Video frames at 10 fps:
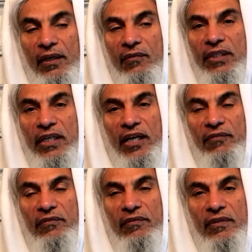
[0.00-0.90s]
we
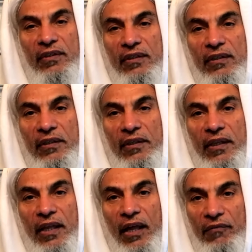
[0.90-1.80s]
have
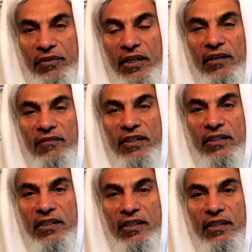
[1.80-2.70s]
every living
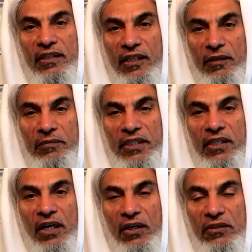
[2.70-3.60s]
thing coming
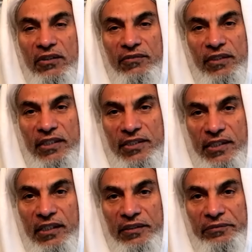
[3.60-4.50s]
out of that
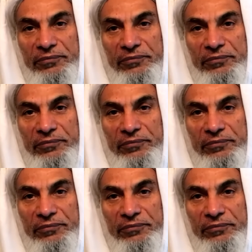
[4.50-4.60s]
cell.